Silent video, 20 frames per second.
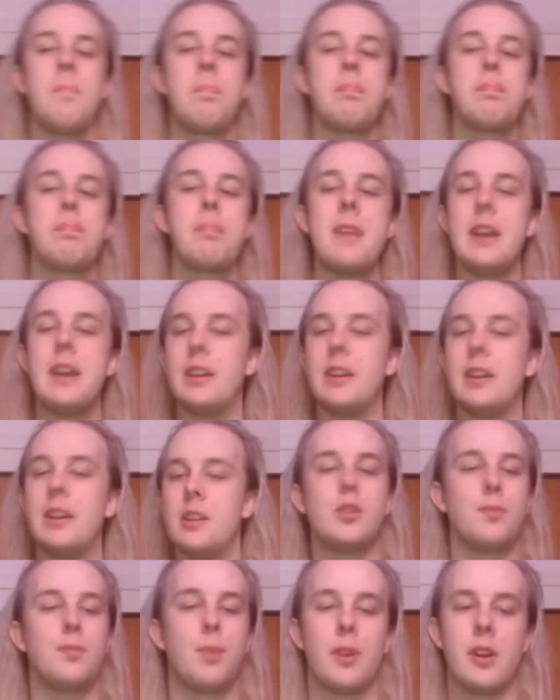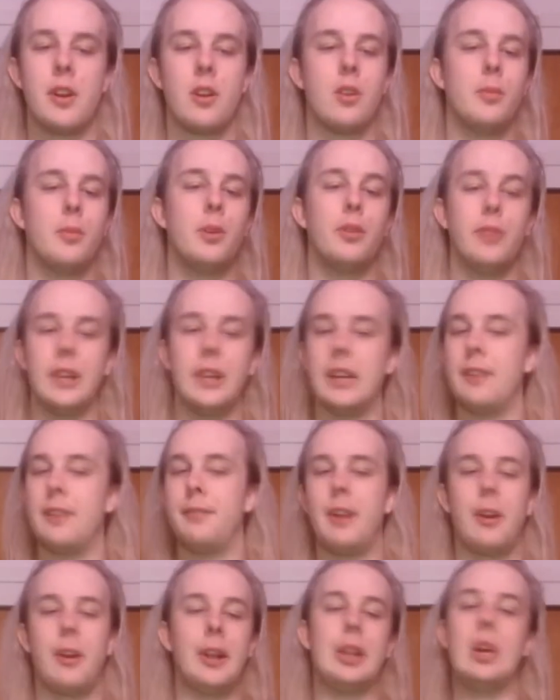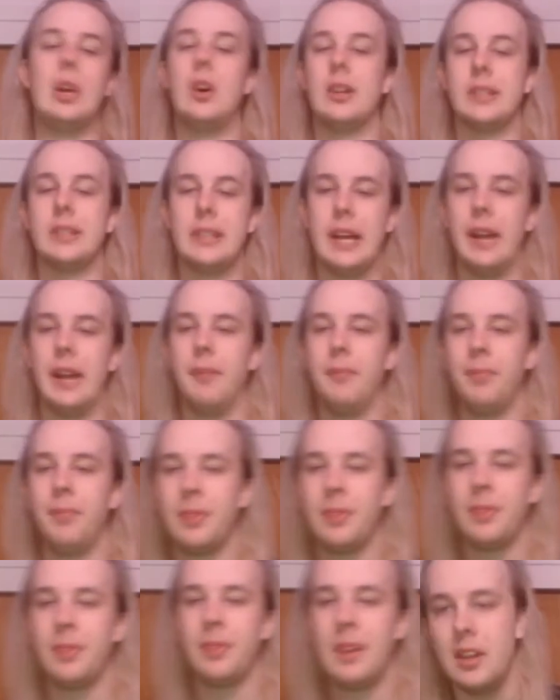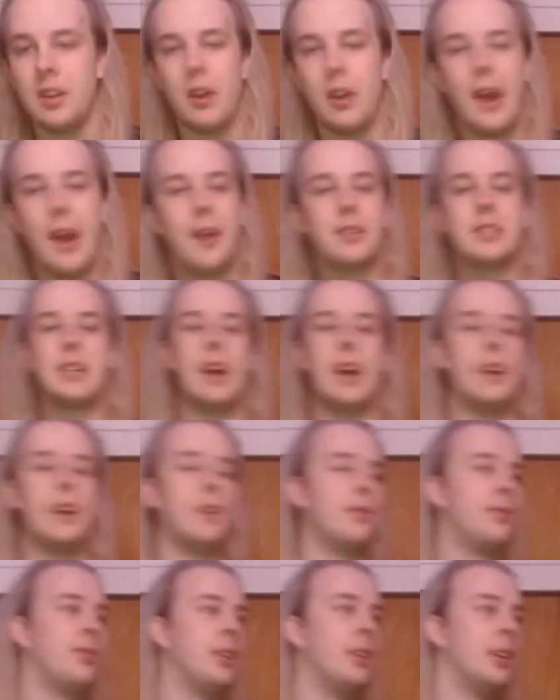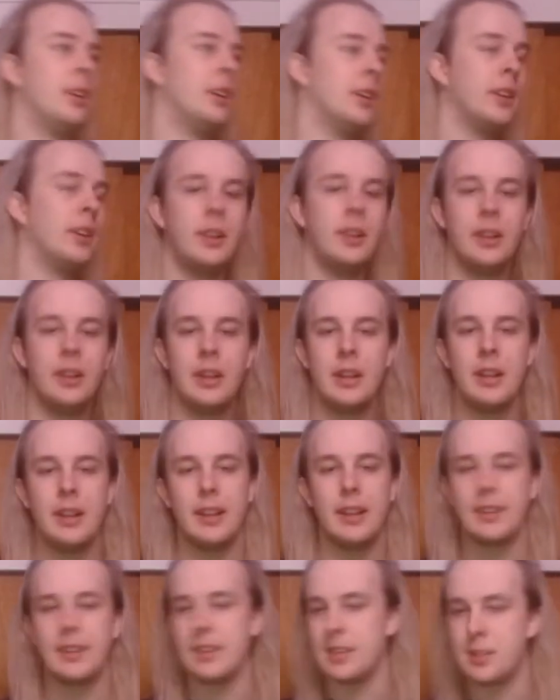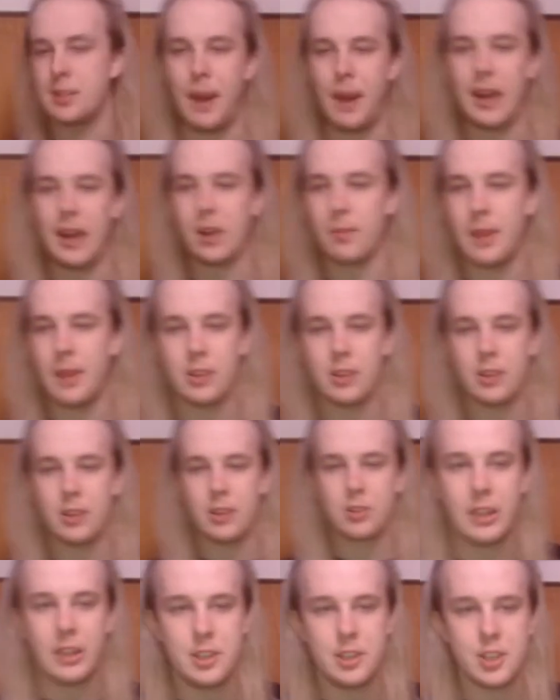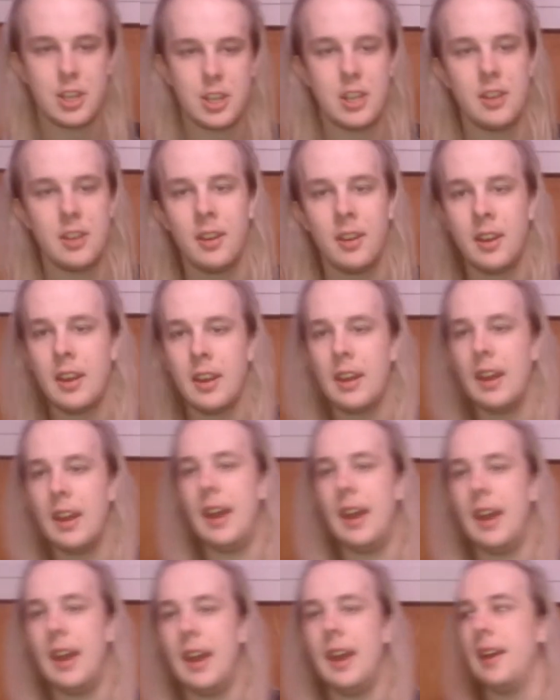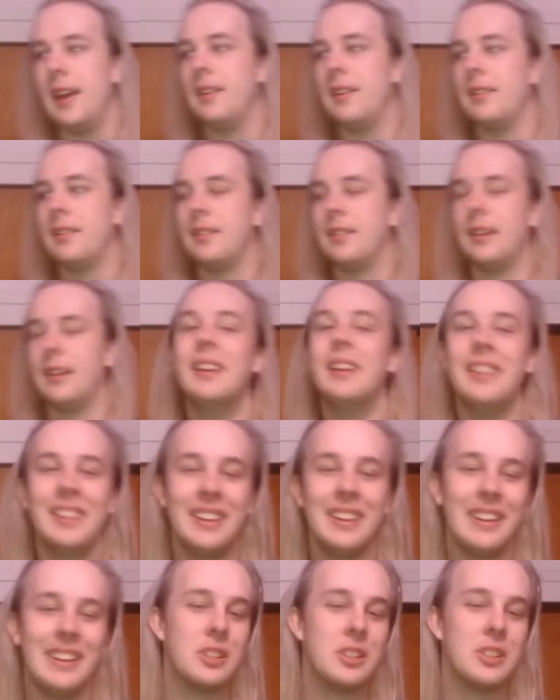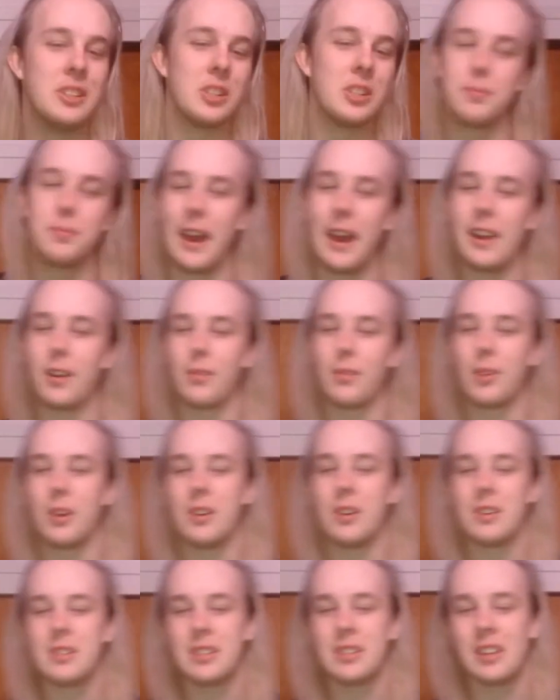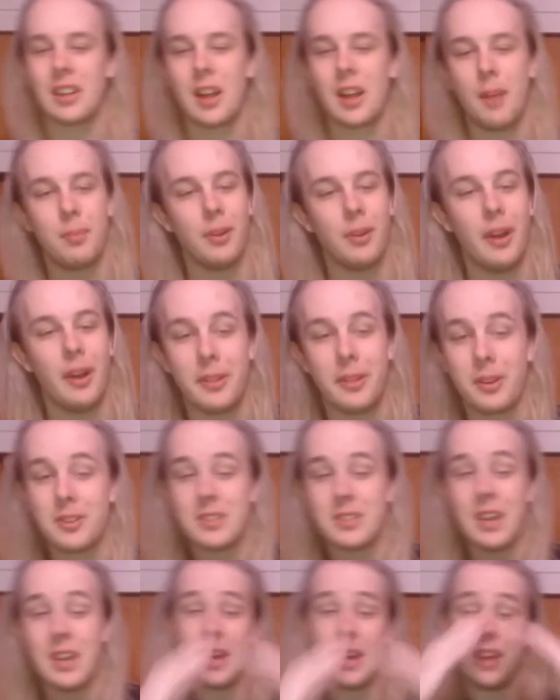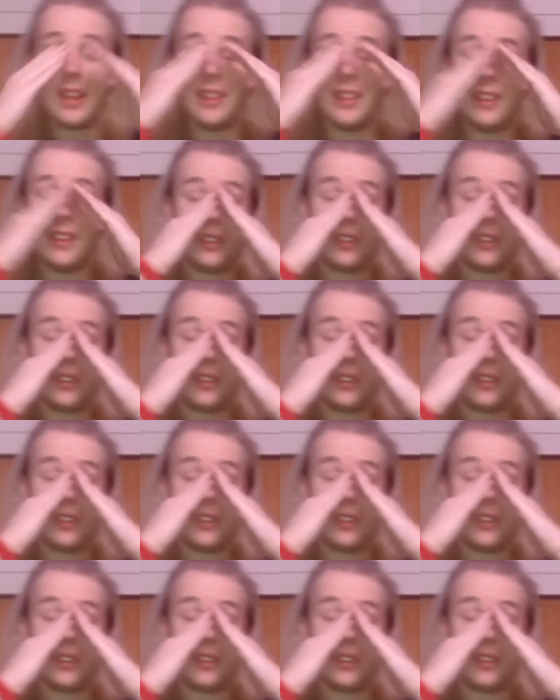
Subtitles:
in a superhero movie in a very long time. You know, outside of, like, the Spider-Man trilogy and Into the Spider-Verse and a couple others, this